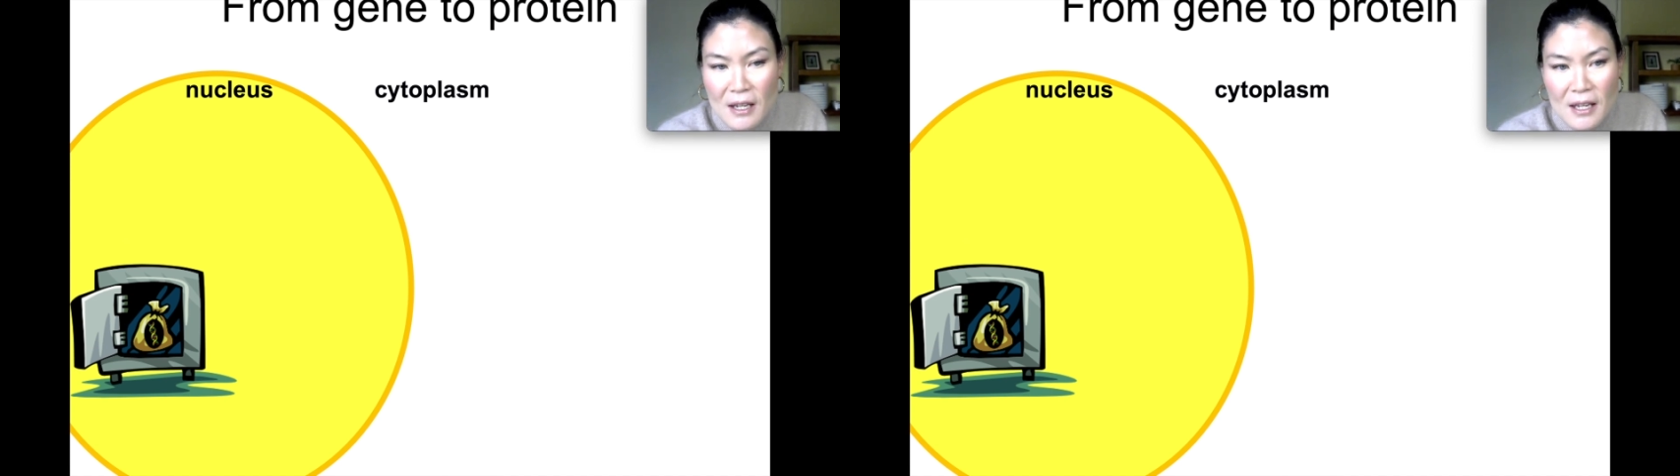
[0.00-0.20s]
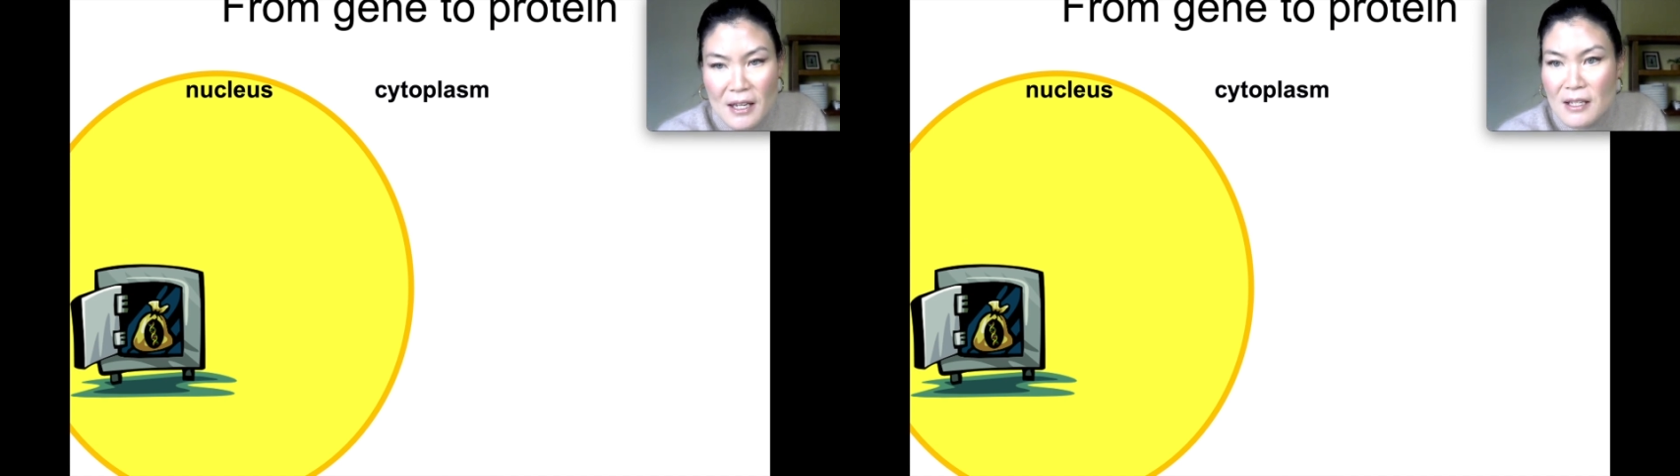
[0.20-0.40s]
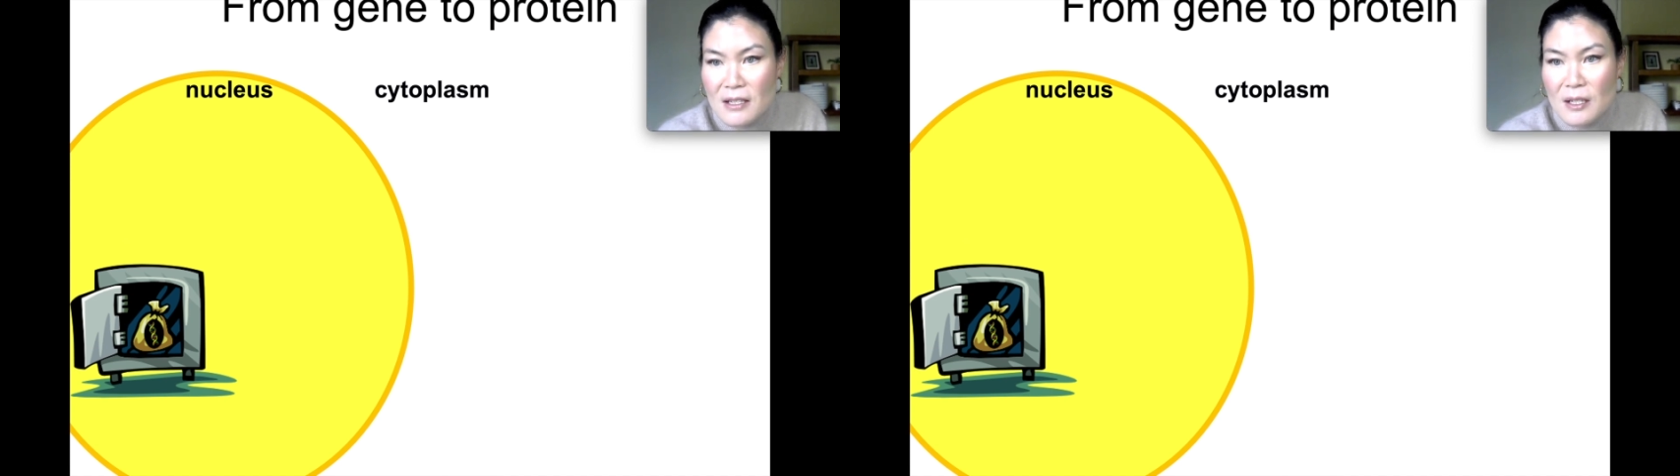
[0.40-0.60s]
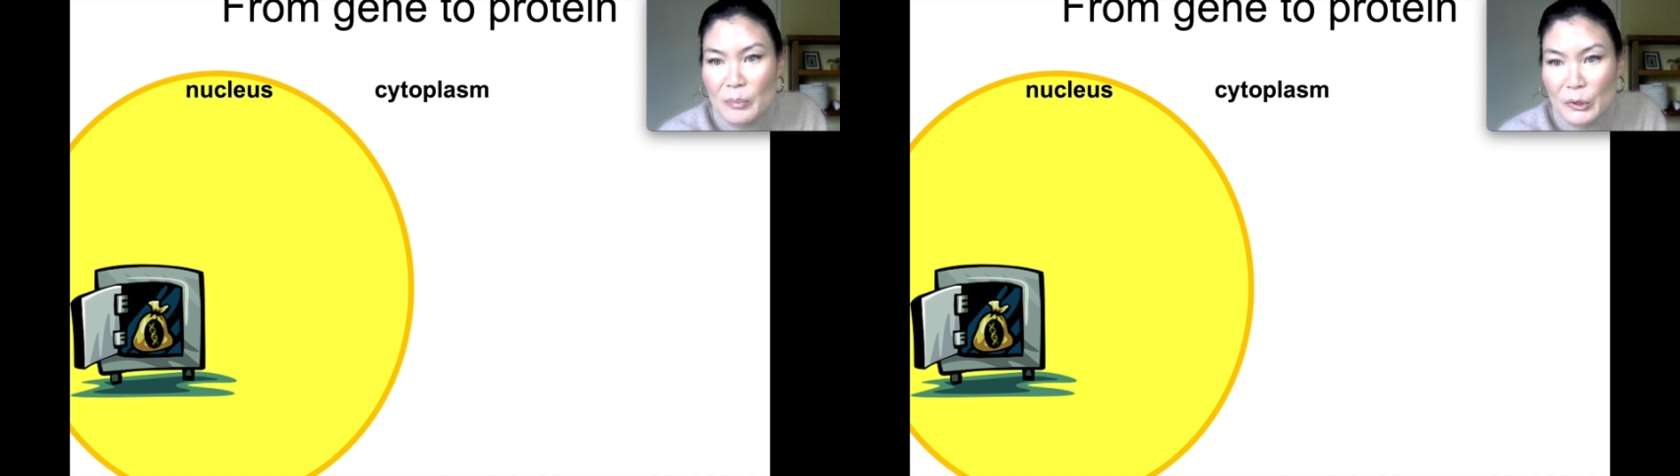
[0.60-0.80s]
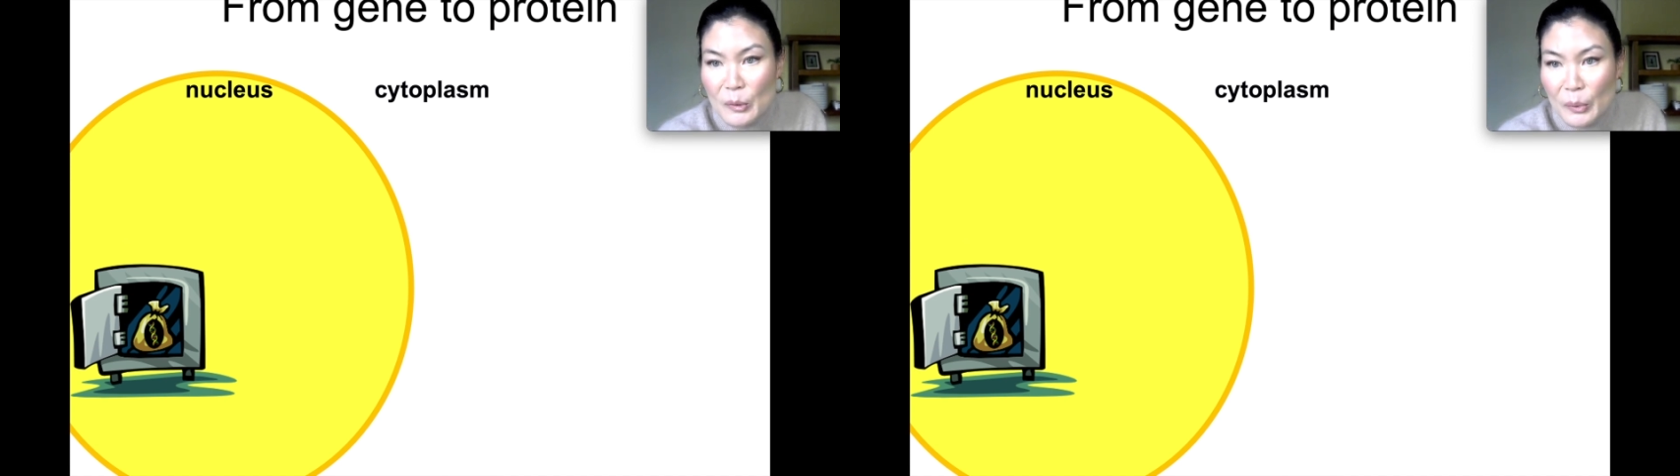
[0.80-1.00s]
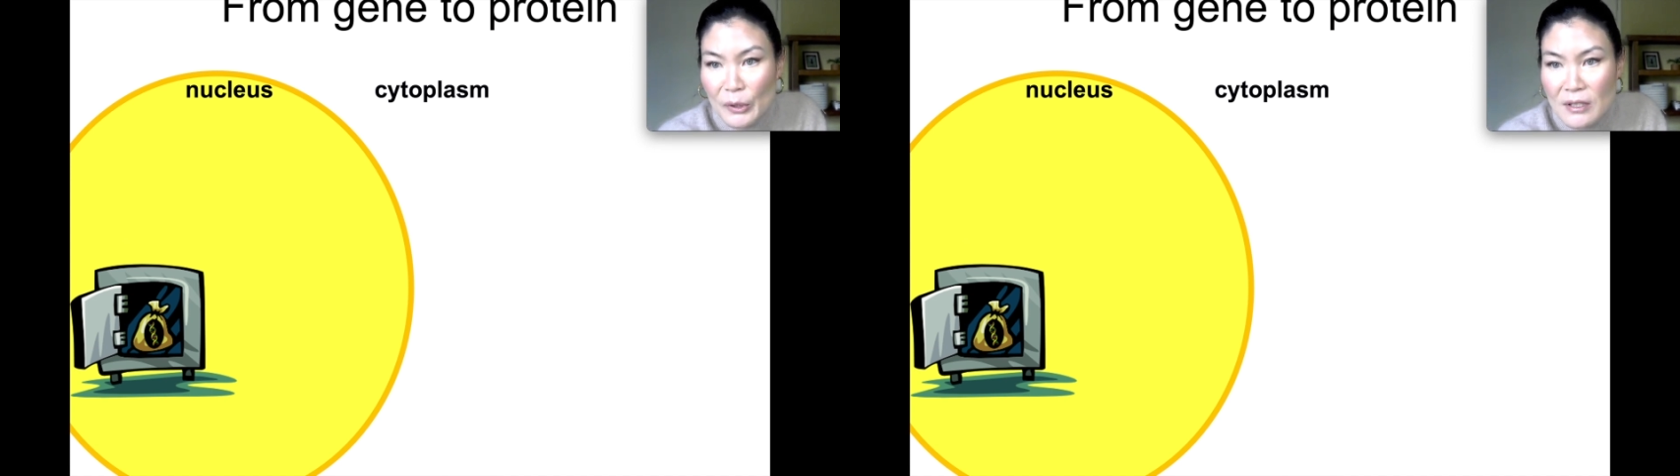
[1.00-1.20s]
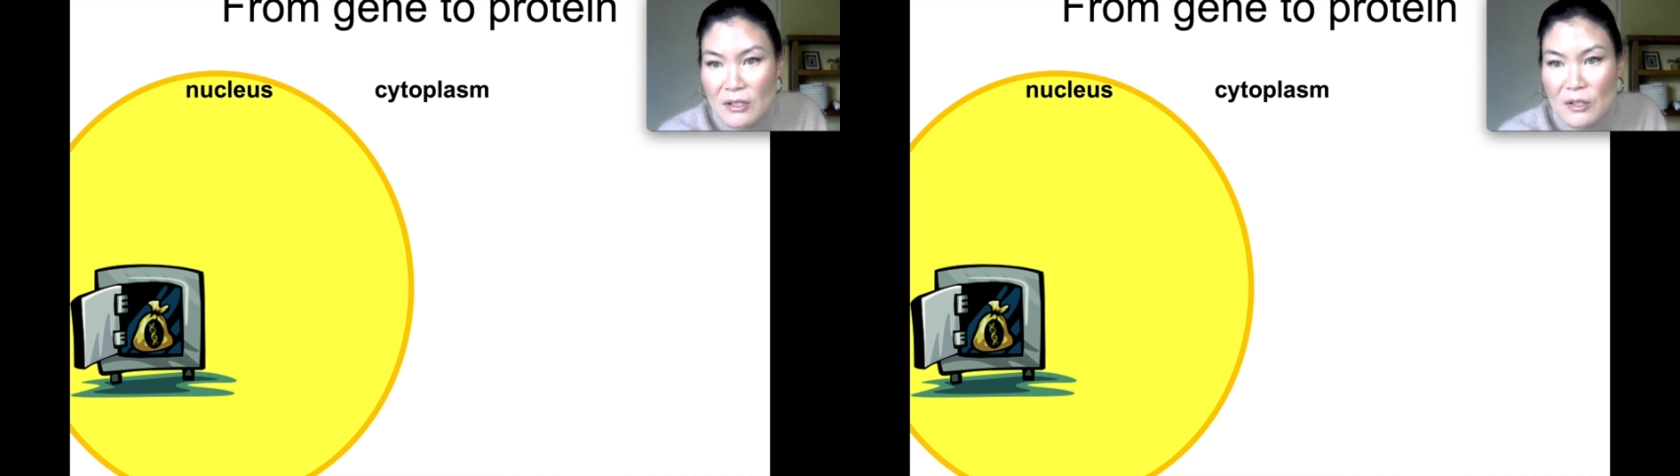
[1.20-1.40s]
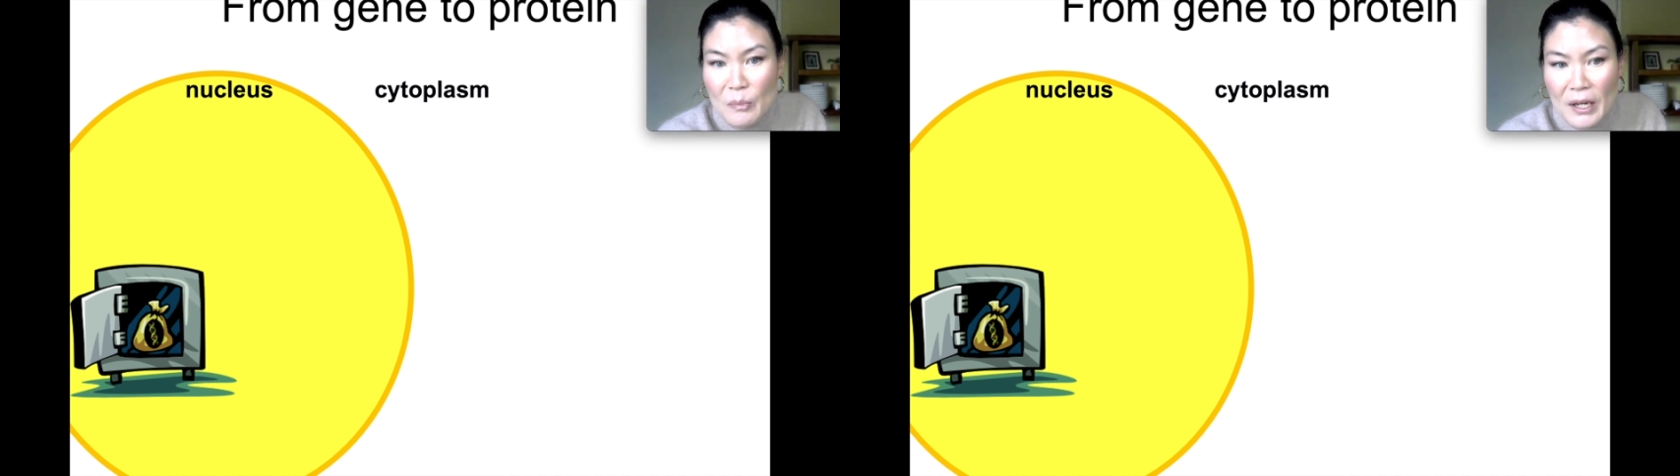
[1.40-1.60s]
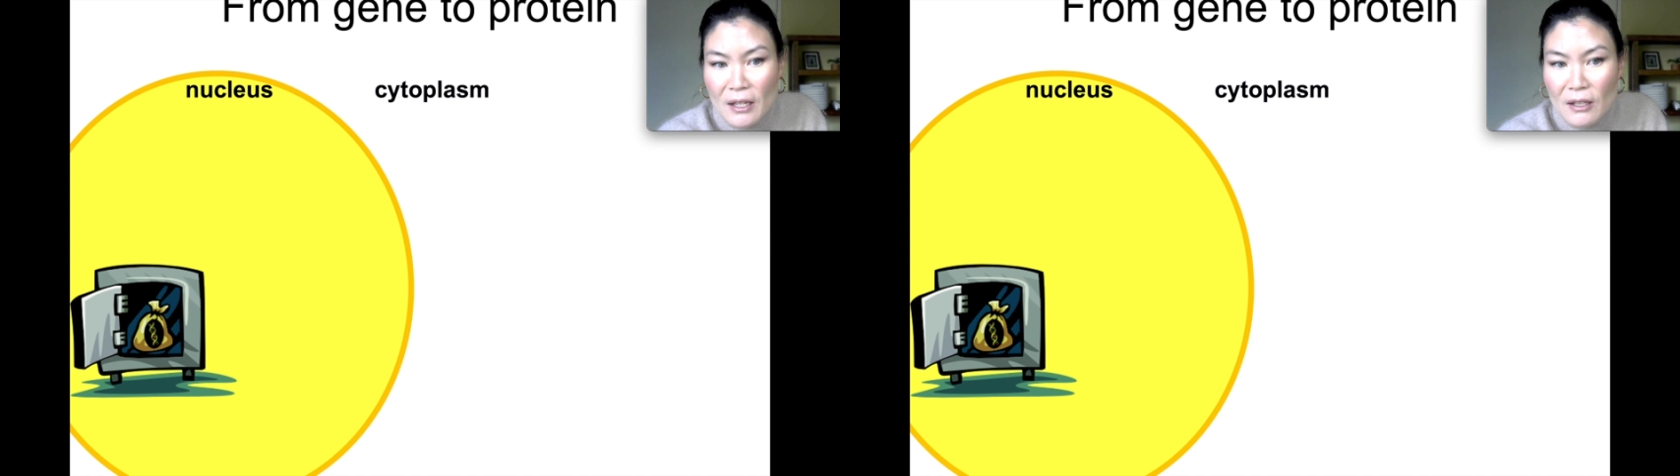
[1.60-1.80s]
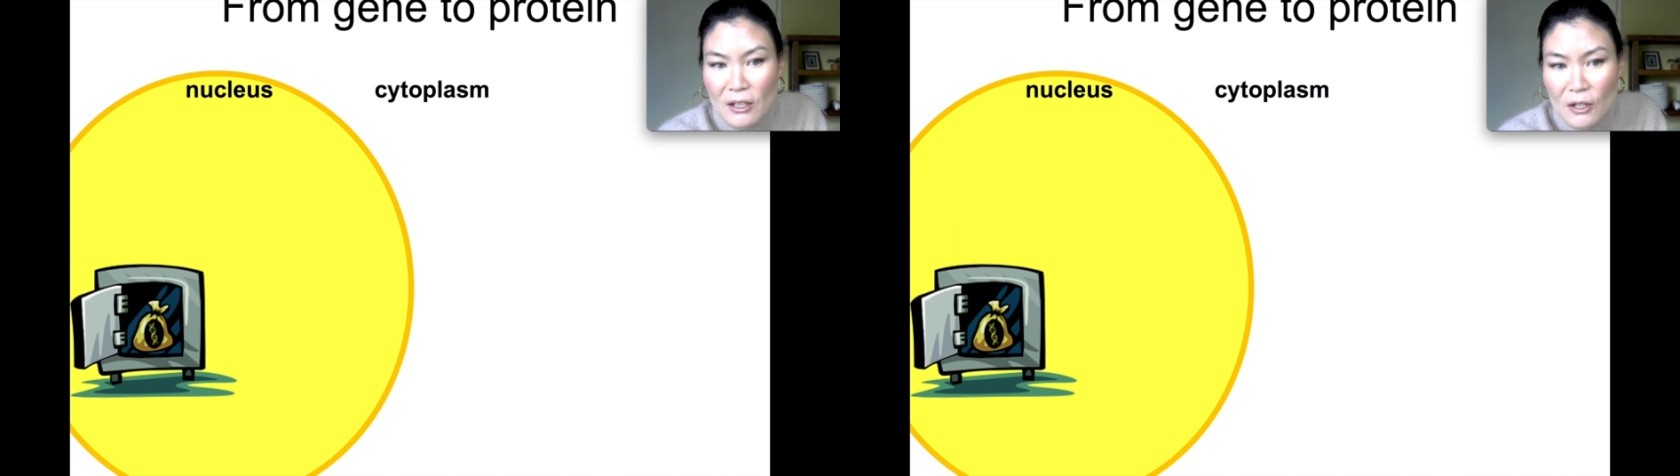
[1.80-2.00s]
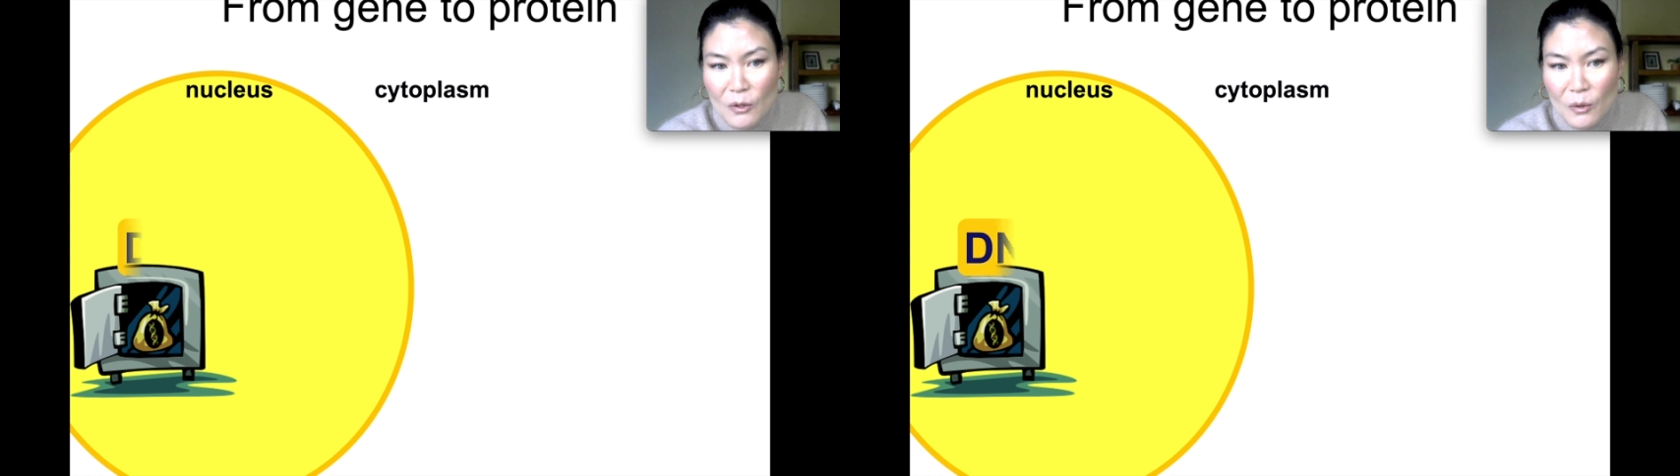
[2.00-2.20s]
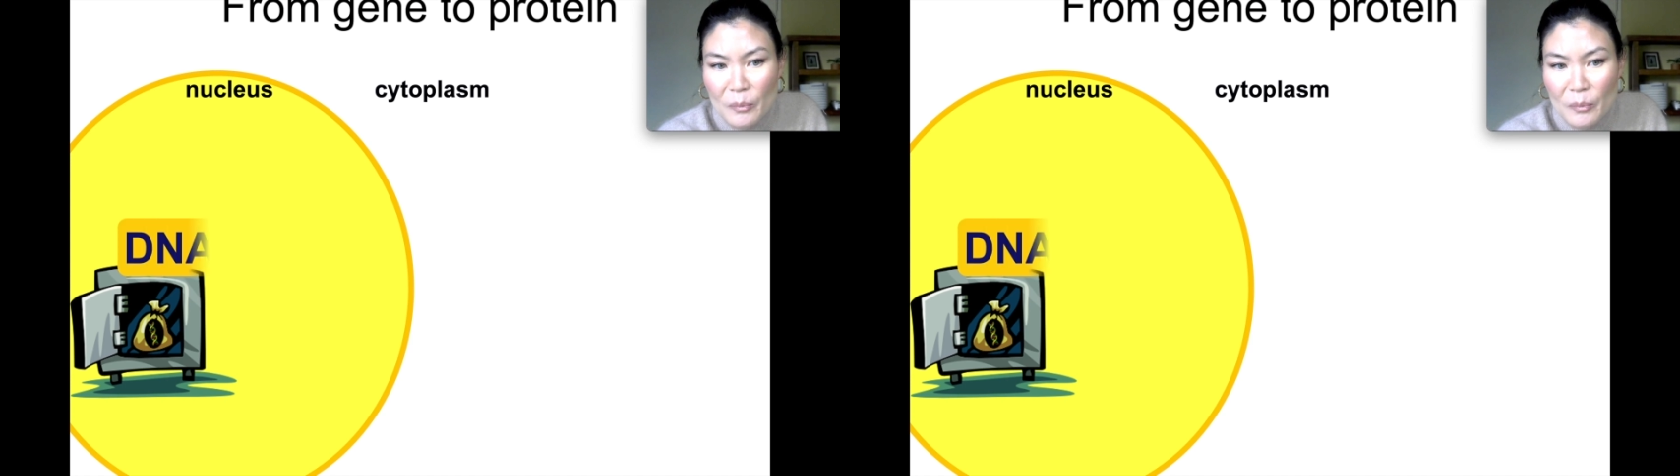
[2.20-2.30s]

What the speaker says: It is the blueprint to make you,